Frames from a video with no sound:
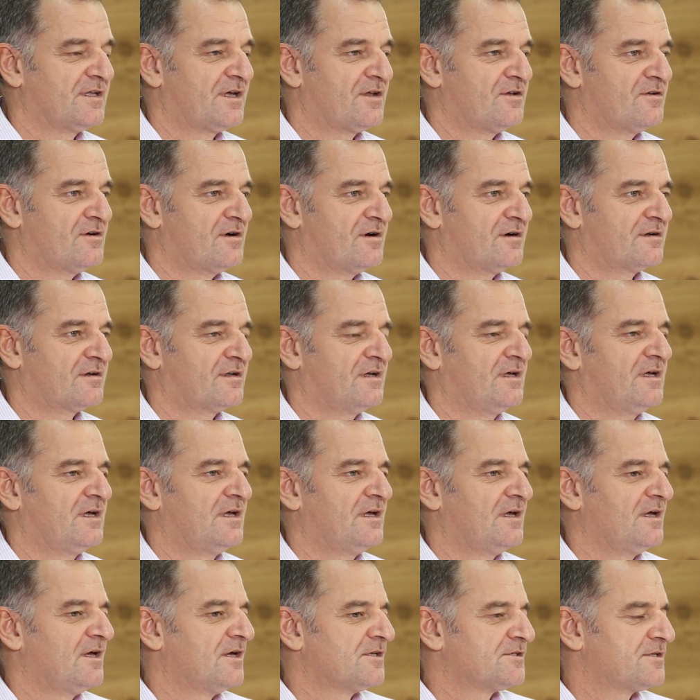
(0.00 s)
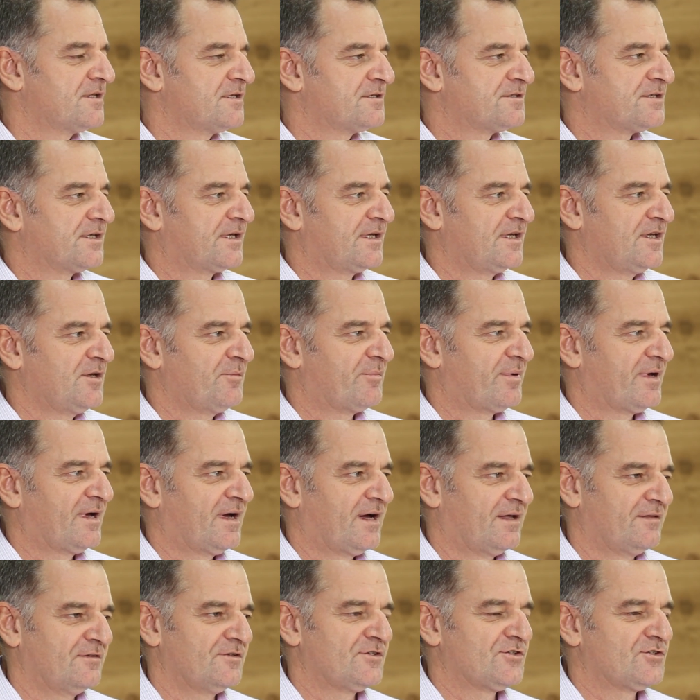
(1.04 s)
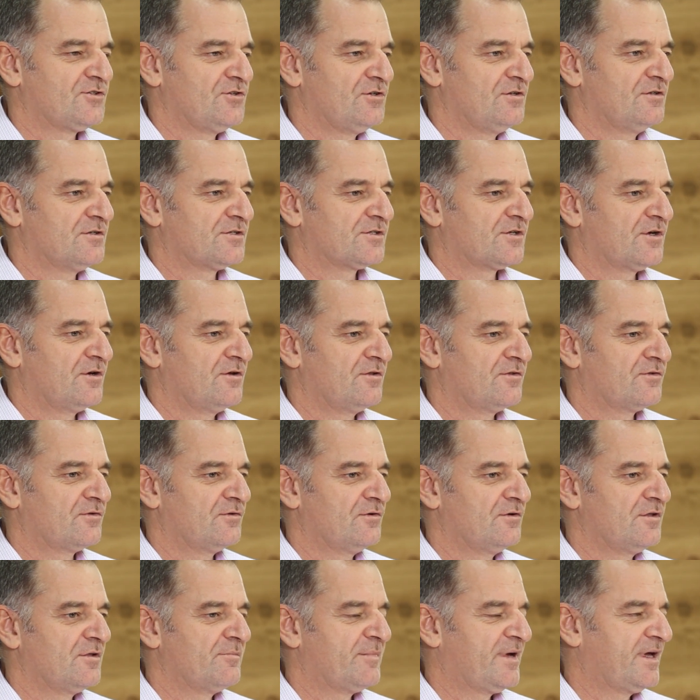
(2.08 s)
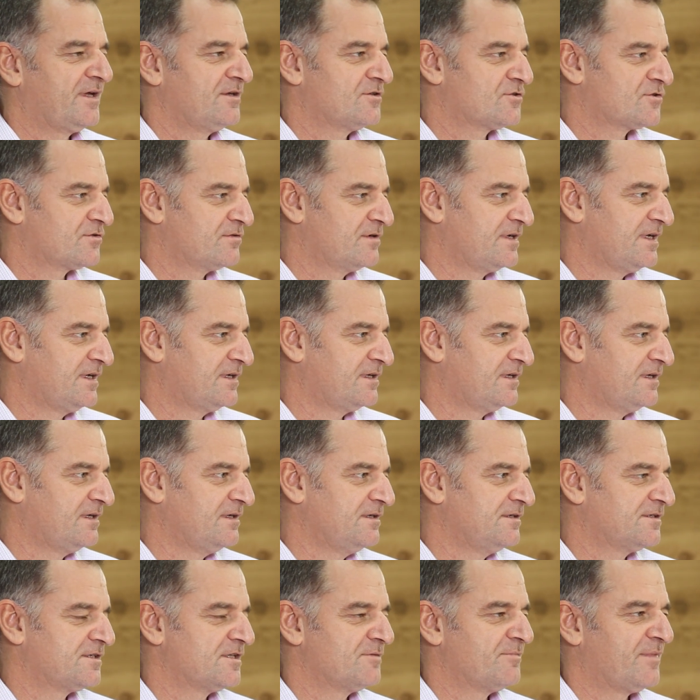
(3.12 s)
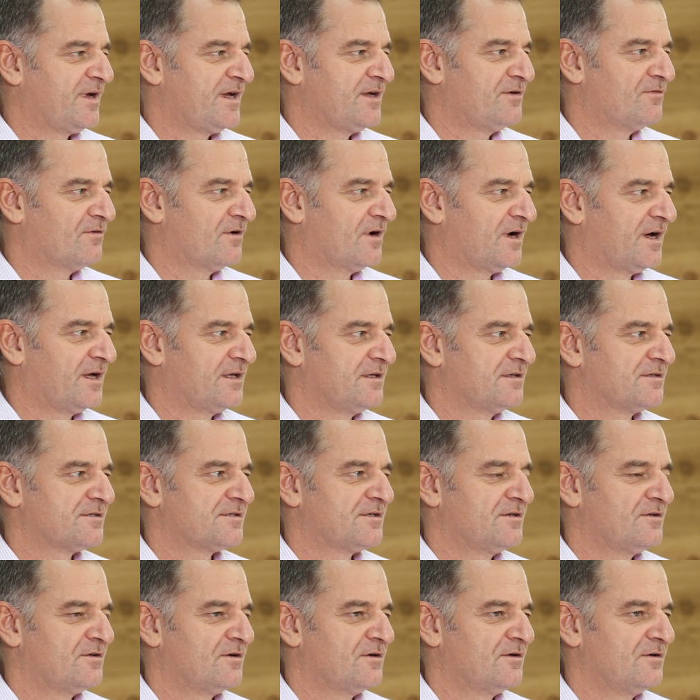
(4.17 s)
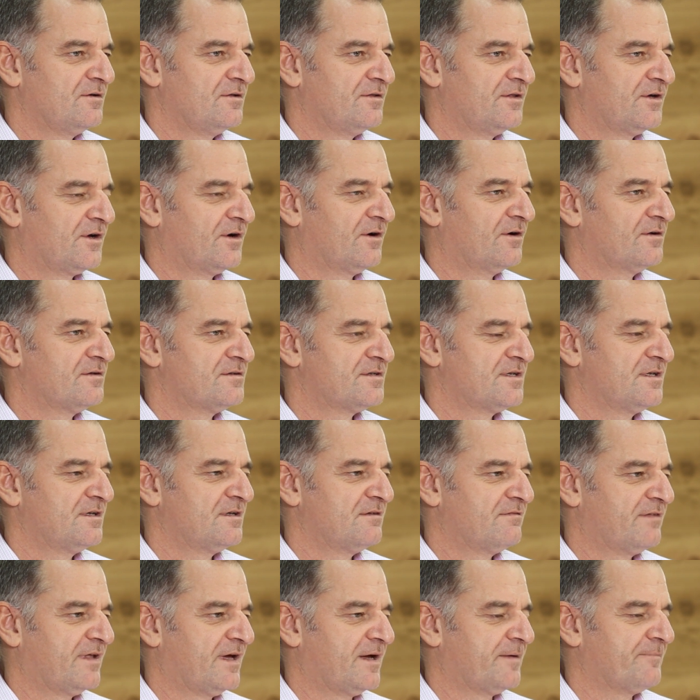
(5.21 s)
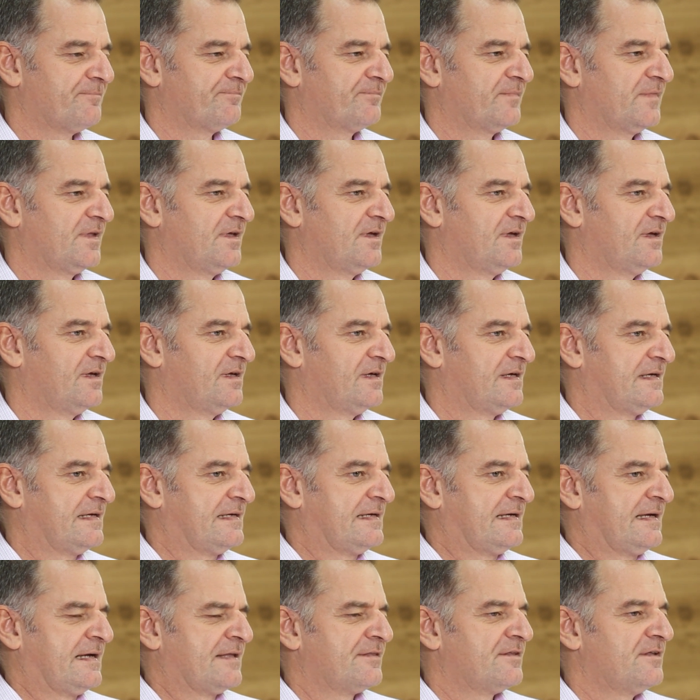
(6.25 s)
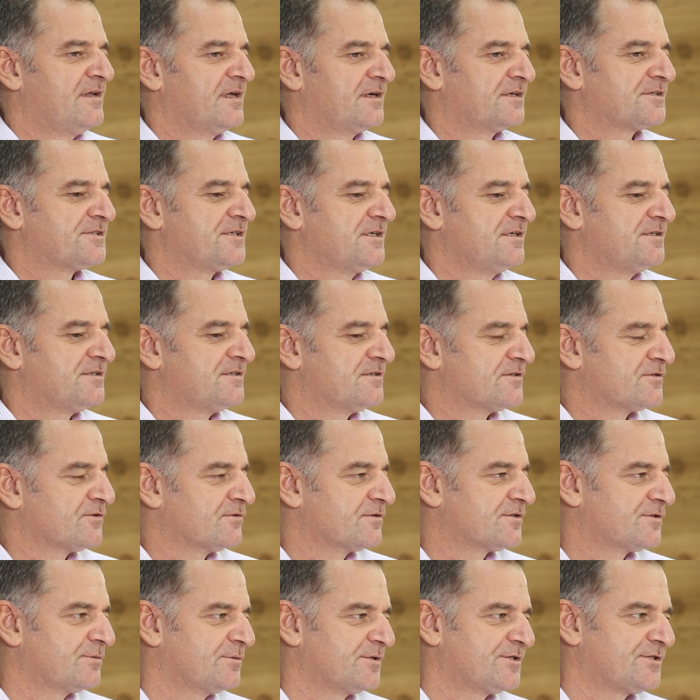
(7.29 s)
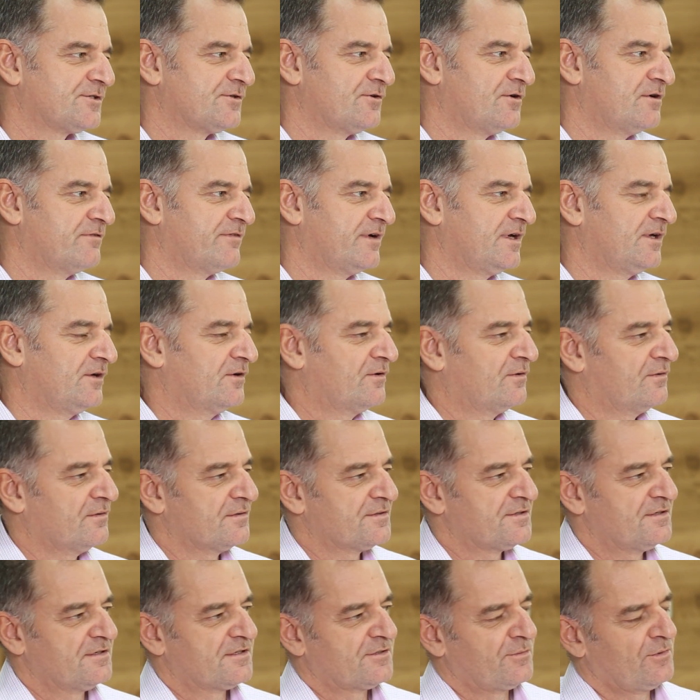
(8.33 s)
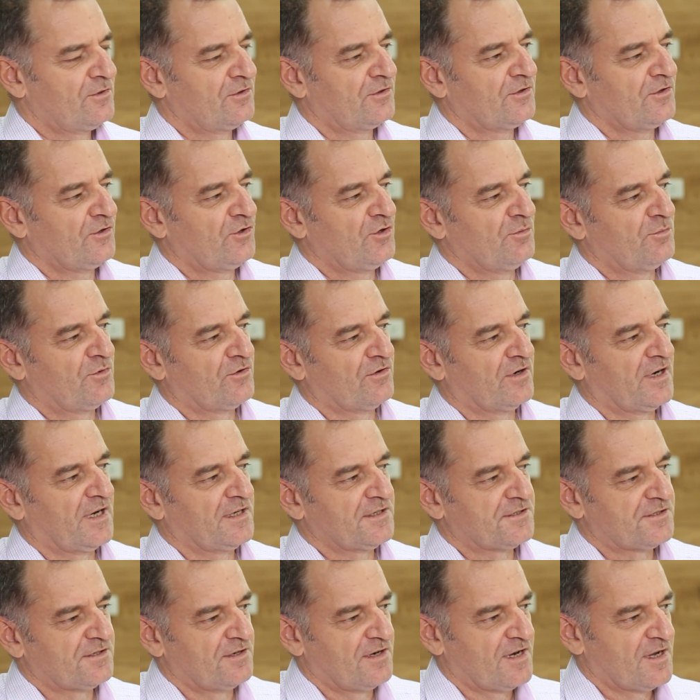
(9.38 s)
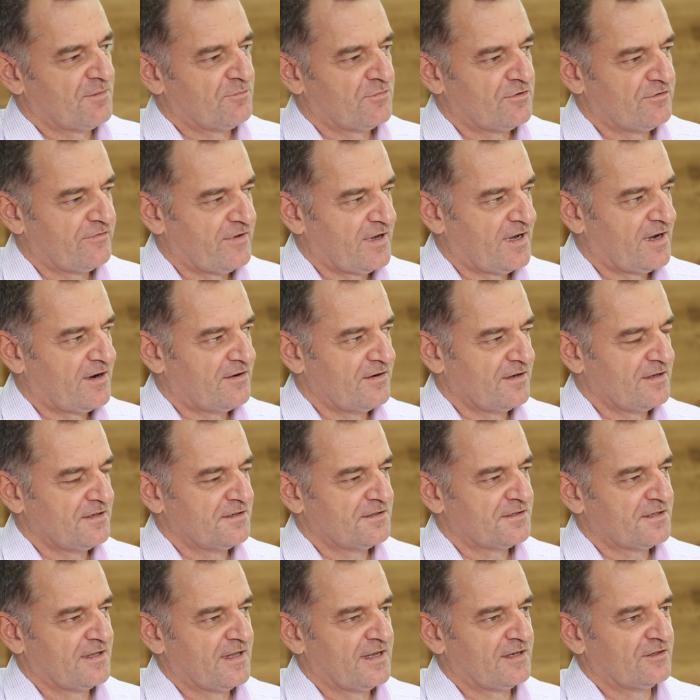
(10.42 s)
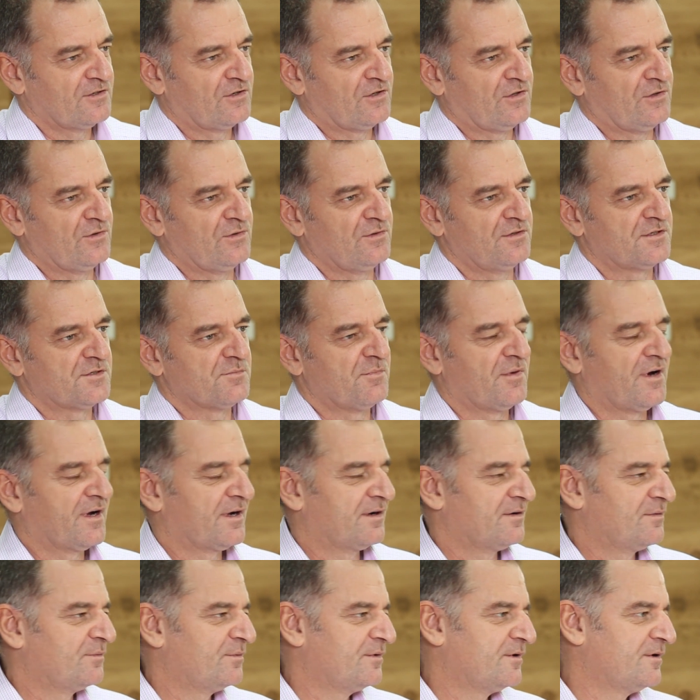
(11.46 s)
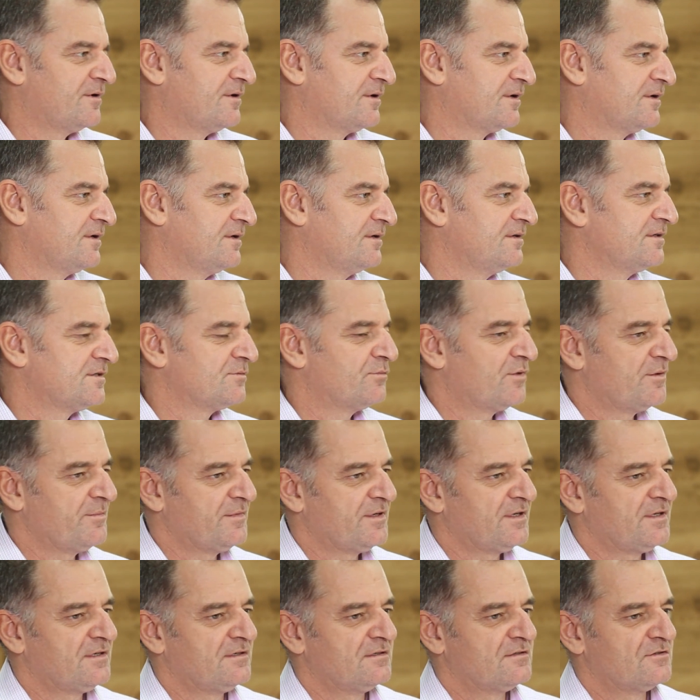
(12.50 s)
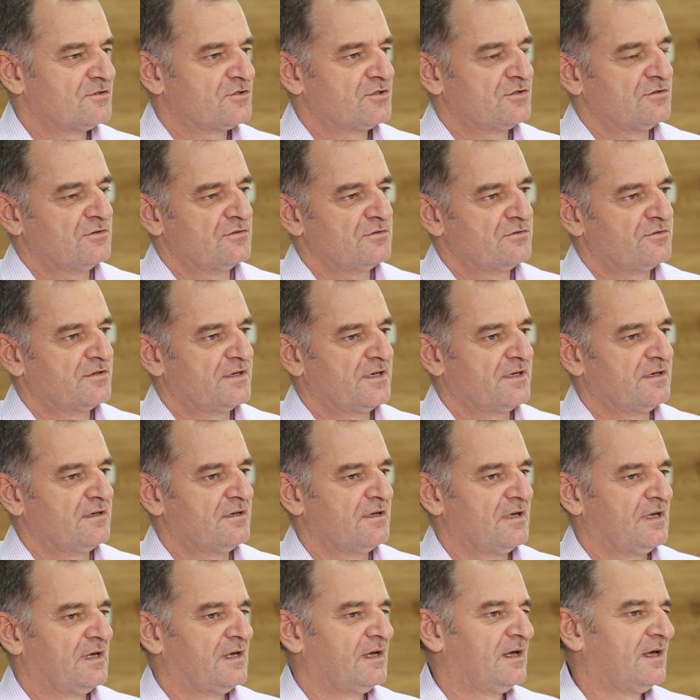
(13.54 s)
and they're not. So that's the key part, that students go through the main treaties and the main rights and know the content of that. The next thing is it's also a survey course, and so we look at human rights in a number of areas, and that includes migrant workers, women, children,